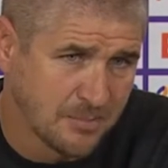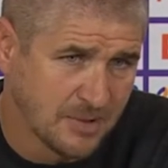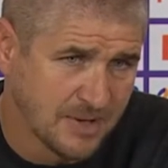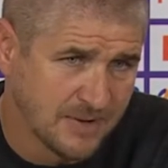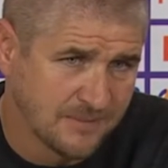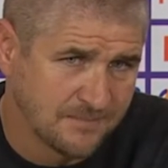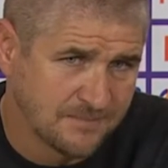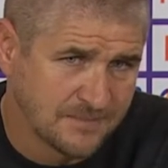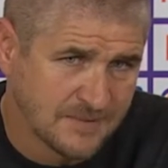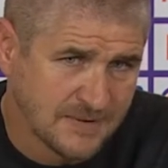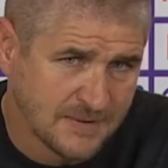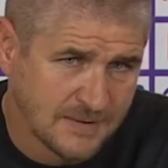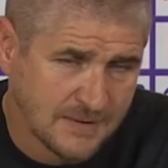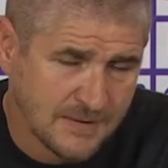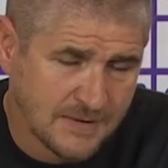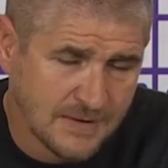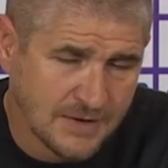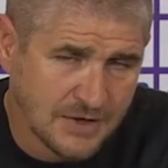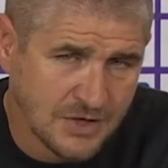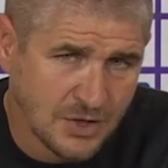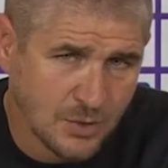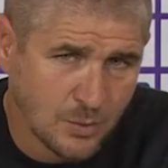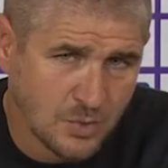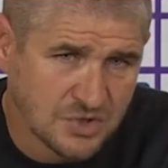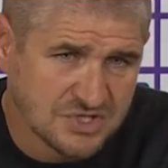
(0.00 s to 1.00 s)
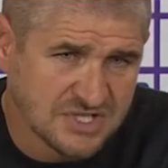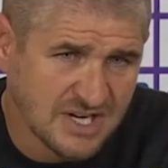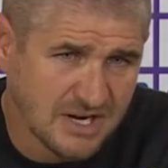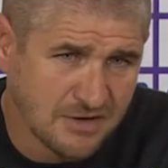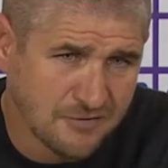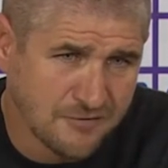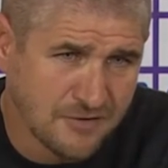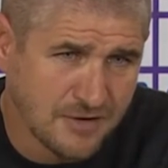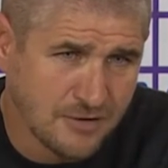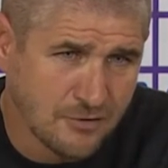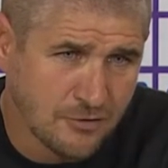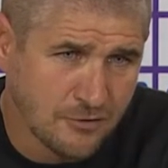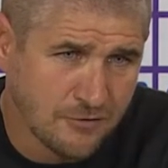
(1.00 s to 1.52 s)
But, you know, was that a
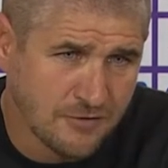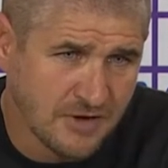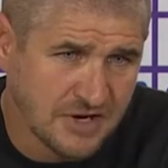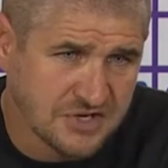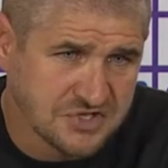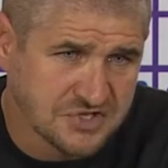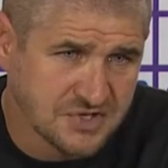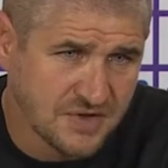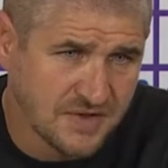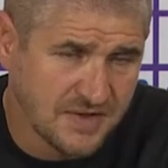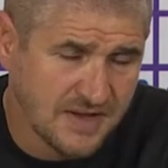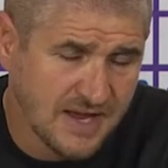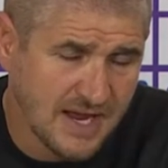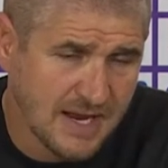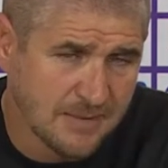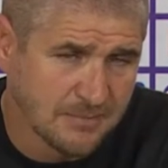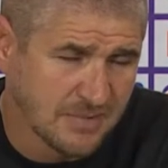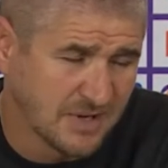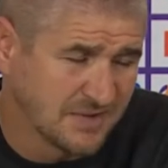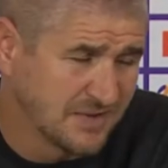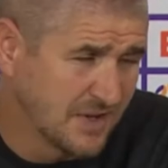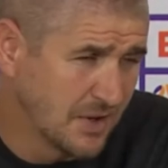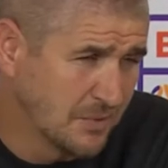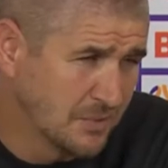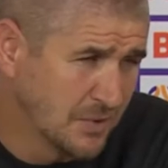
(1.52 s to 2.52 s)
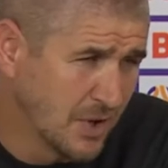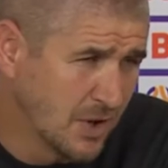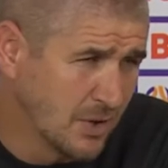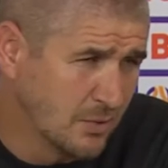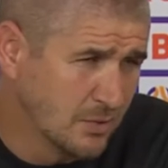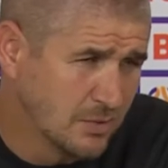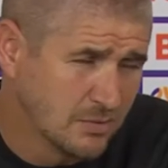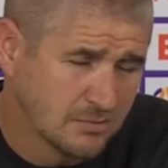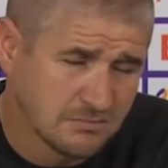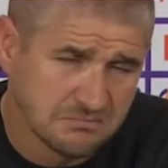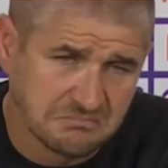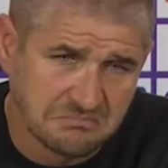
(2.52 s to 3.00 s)
fair reflection of the game? I don't know.